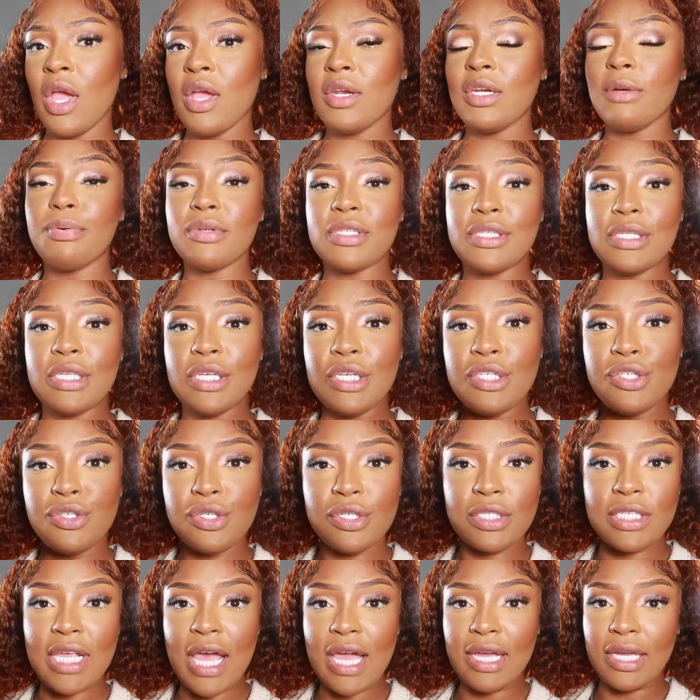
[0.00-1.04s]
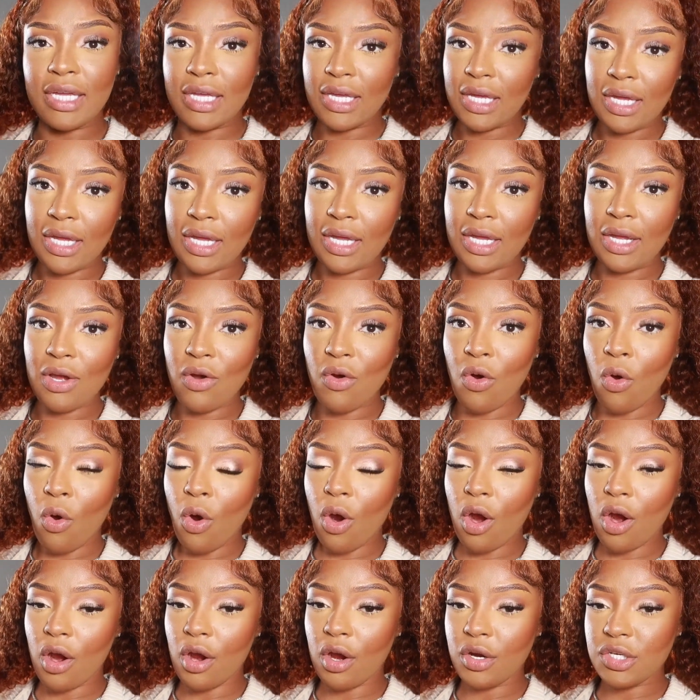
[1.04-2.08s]
the procedures i get
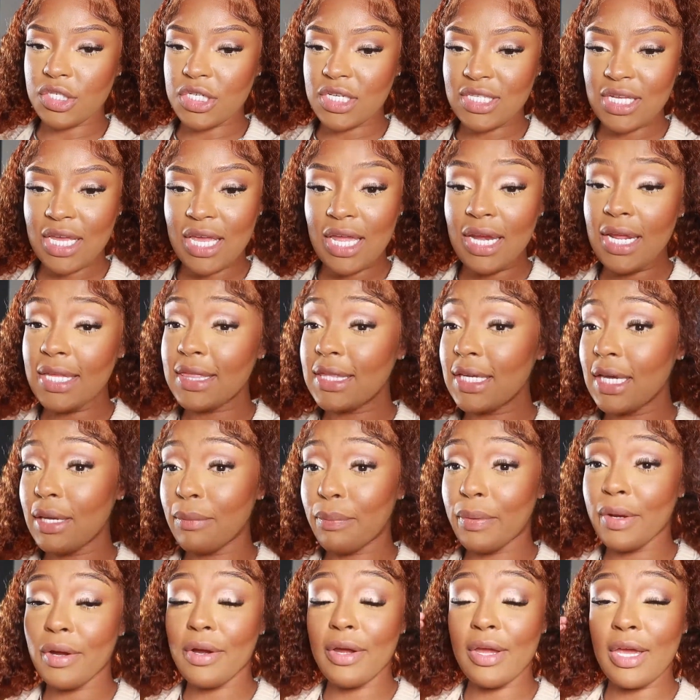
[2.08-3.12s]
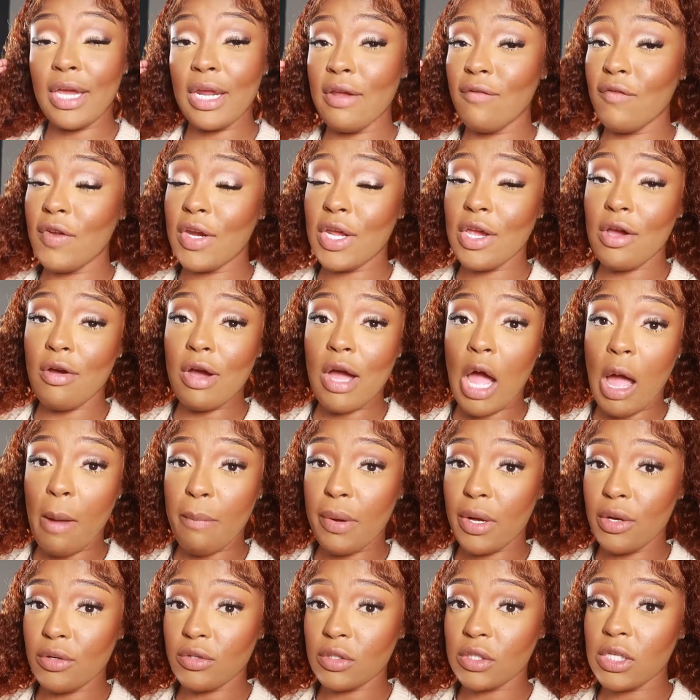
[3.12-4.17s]
or just anything period any video i
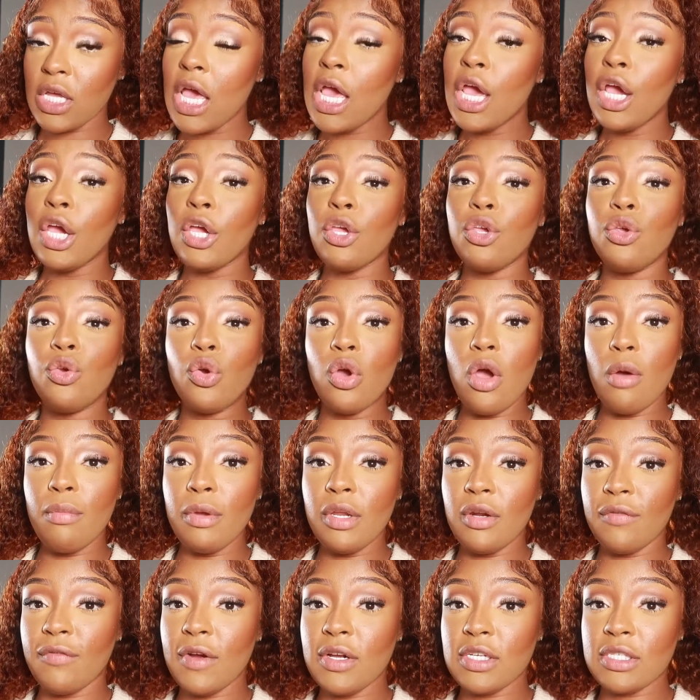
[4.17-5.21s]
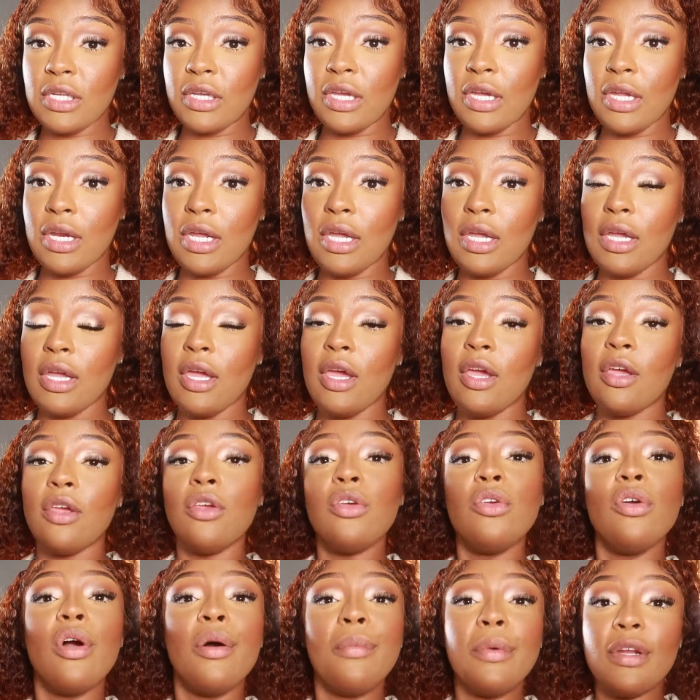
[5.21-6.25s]
post you gonna be the first to get it
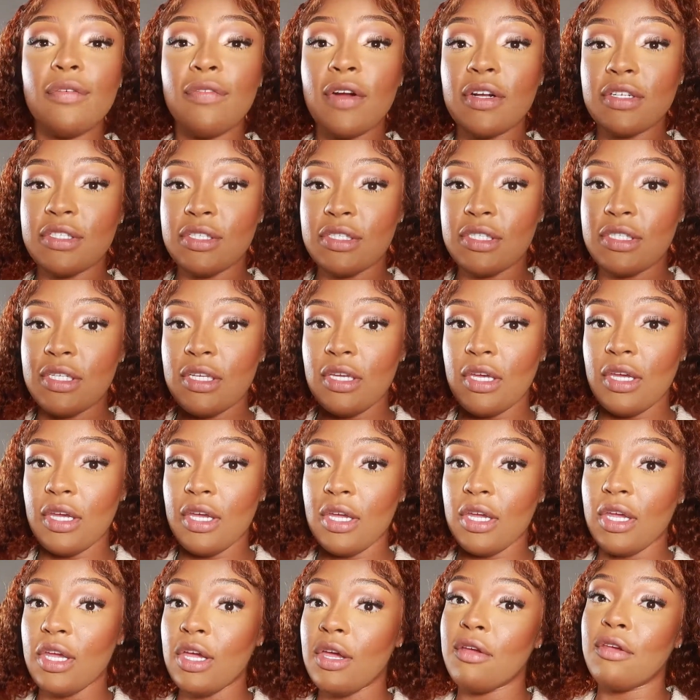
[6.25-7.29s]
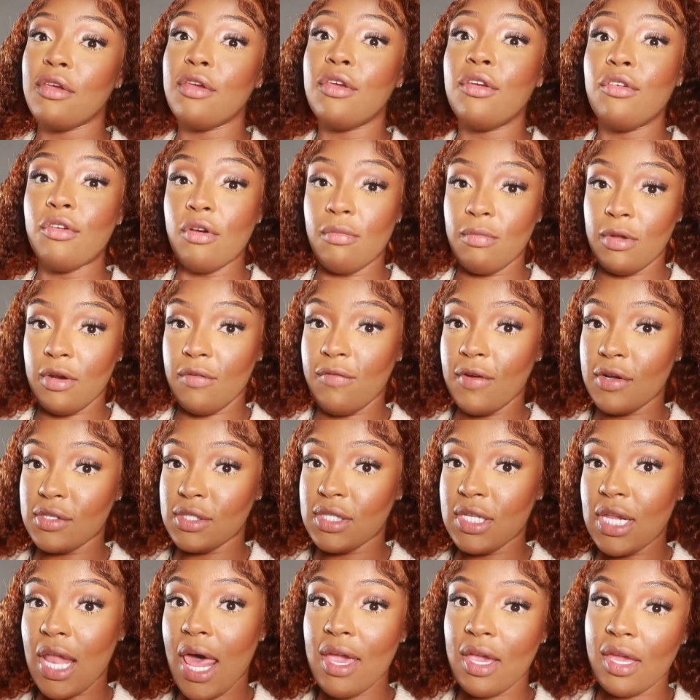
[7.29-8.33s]
you gonna be the first to see it you're gonna be the
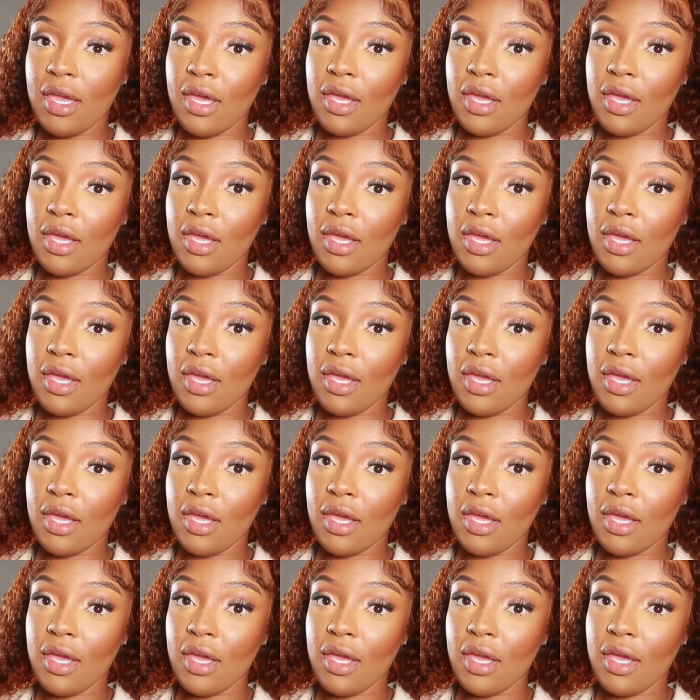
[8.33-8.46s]
first to like